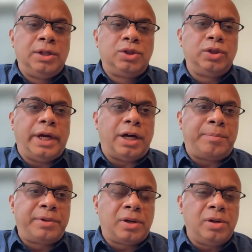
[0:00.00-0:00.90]
to
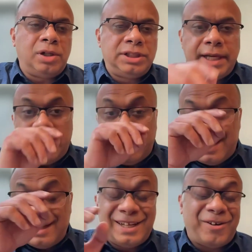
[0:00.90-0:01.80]
adopt technology,
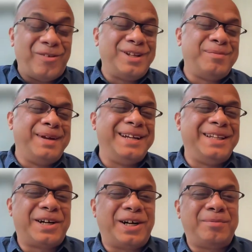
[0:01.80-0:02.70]
and they're always behind the
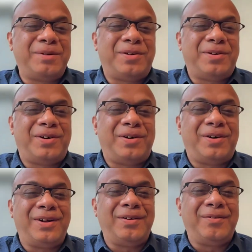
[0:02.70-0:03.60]
curve
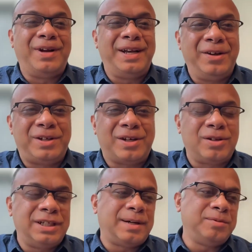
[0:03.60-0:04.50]
on when a new
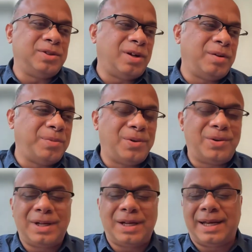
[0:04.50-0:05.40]
technology comes on board
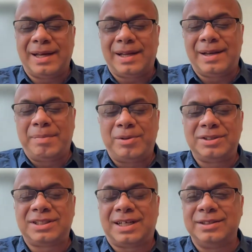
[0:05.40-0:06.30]
and people
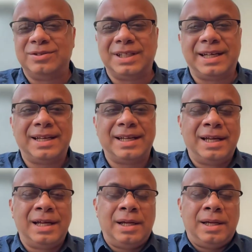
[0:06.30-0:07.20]
start using it.
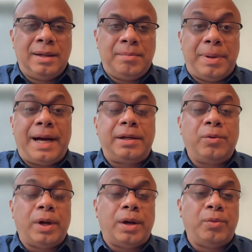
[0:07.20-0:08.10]
But
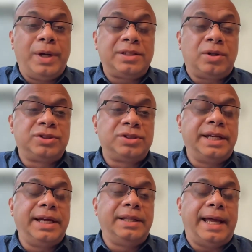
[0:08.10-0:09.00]
we are also
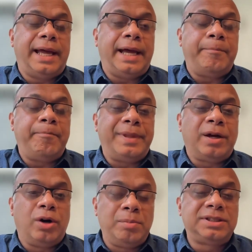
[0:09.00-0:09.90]
seeing that the
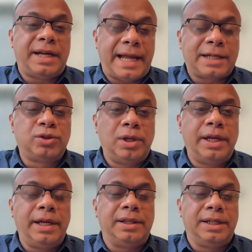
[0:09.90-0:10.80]
governments are
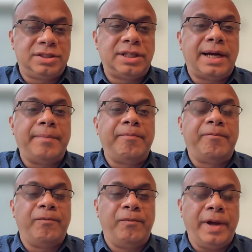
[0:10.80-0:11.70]
actually this time
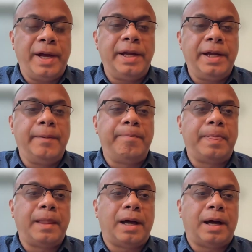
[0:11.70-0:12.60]
very
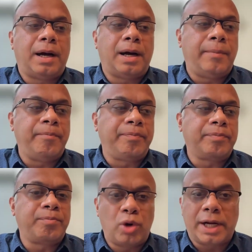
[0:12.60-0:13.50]

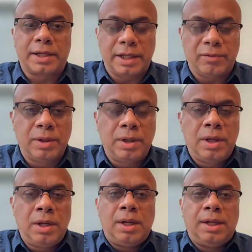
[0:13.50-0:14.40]
proactive.
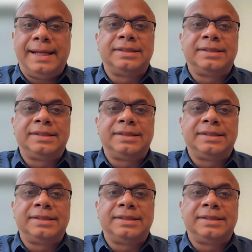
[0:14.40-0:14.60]
There are